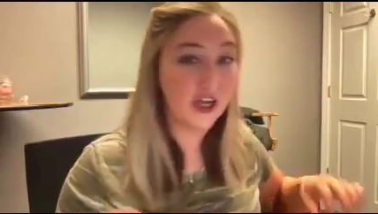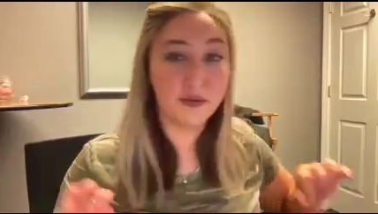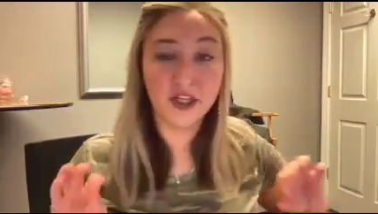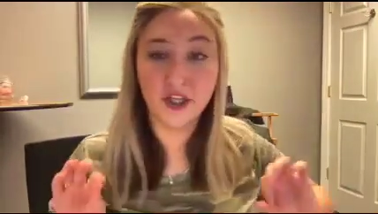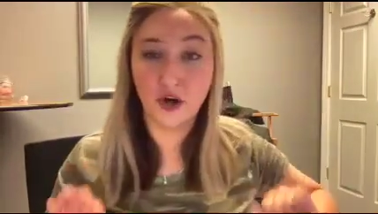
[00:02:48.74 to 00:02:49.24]
we're
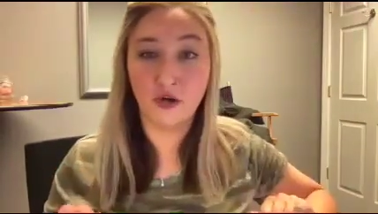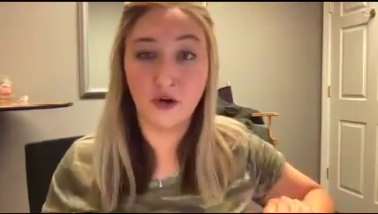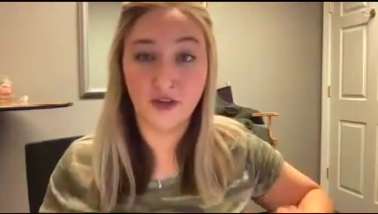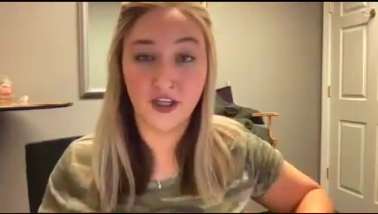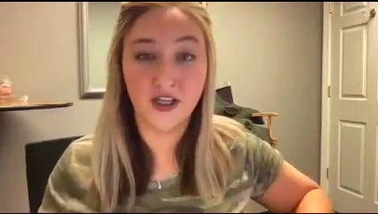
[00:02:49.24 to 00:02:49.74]
gonna go
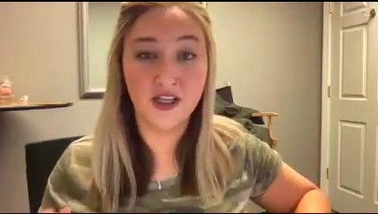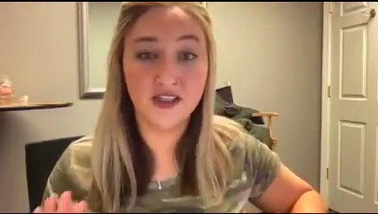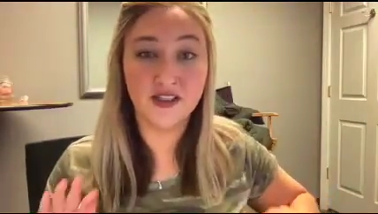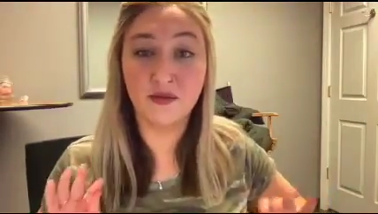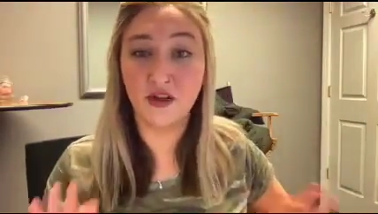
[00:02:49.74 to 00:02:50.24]
over
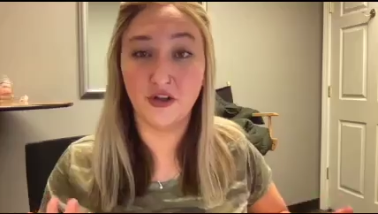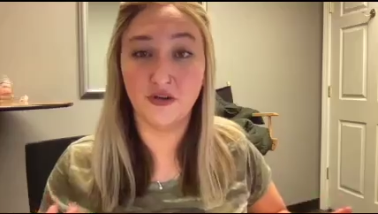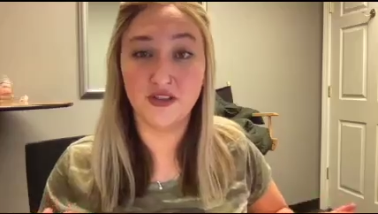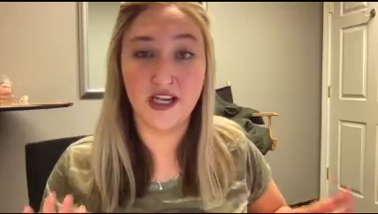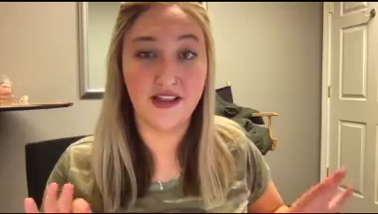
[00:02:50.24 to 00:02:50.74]
some
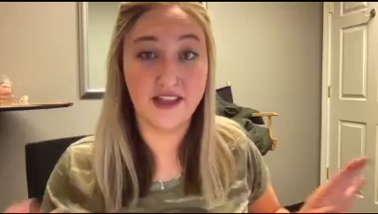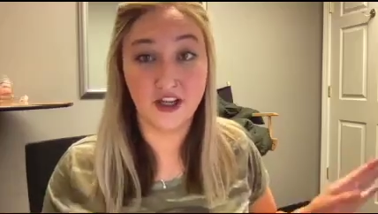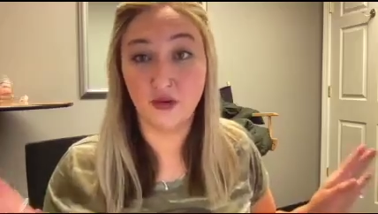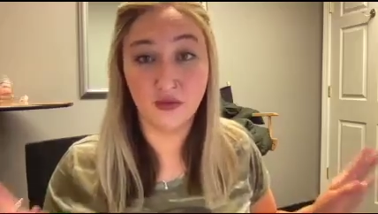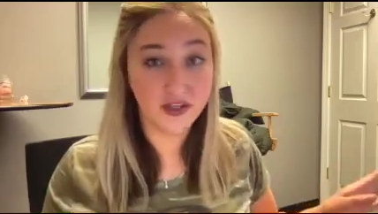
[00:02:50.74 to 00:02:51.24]
glues that I think
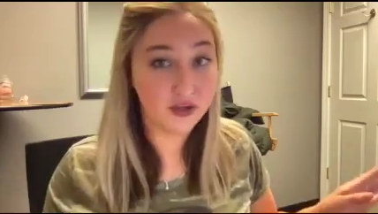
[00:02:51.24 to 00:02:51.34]
are really